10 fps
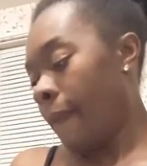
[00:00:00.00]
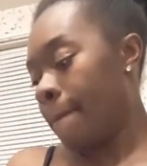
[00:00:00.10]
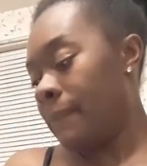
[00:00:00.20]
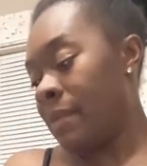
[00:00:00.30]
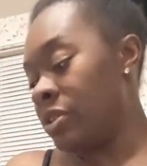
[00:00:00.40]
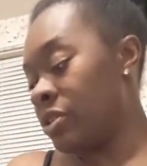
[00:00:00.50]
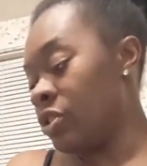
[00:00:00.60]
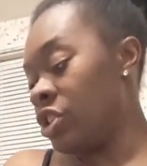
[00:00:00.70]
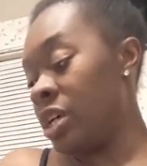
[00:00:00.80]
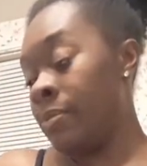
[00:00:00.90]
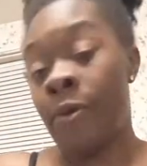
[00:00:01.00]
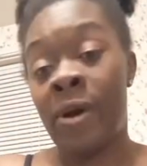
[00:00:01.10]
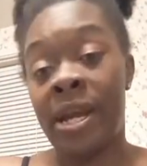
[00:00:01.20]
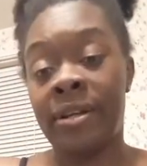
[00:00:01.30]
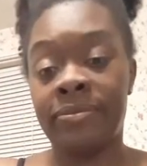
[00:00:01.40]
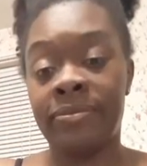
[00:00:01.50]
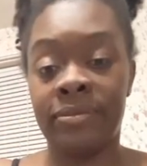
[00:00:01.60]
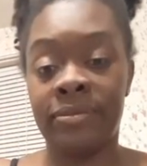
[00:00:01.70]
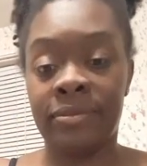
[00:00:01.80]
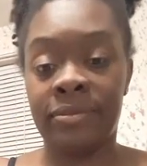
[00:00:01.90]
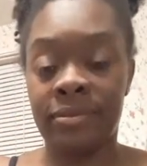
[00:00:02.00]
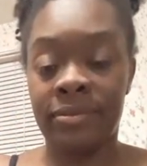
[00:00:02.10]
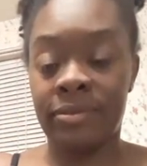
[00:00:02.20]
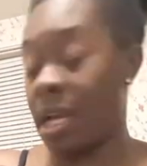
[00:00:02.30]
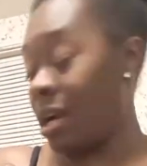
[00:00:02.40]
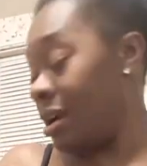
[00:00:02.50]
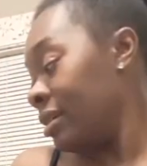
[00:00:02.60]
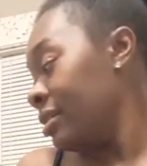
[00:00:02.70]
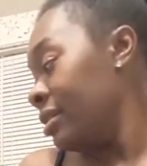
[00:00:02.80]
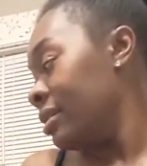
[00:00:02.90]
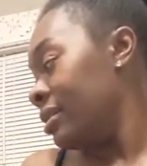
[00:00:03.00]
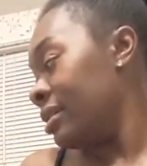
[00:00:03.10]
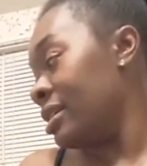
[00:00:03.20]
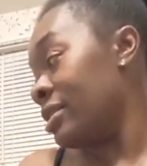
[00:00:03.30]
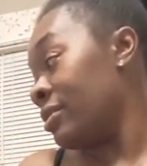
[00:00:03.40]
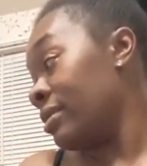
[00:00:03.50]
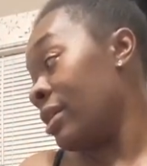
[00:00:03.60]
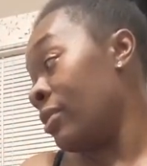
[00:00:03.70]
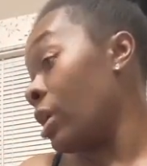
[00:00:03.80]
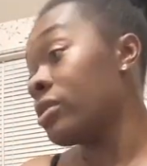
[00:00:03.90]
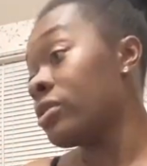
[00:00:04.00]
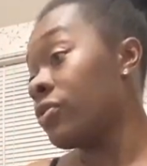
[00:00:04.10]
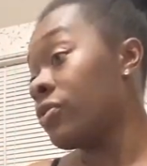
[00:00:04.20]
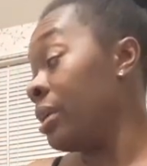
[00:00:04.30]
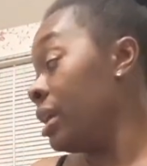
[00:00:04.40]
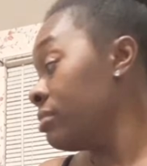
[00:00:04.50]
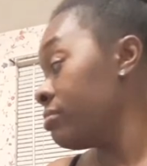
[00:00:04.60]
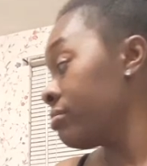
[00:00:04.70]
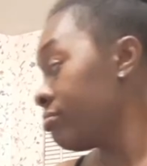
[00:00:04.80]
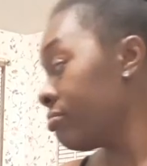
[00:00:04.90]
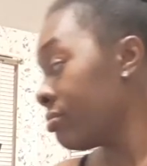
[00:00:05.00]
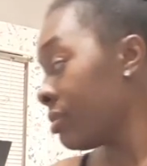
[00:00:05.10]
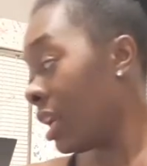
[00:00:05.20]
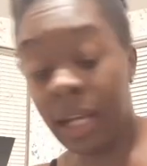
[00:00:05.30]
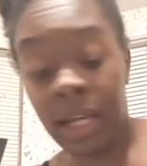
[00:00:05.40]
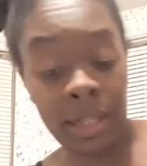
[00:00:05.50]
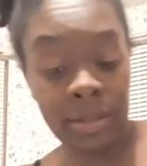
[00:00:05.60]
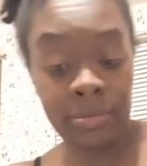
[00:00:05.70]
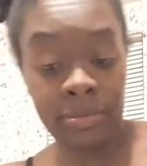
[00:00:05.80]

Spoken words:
I'm just going to share my way. Because it works for me. And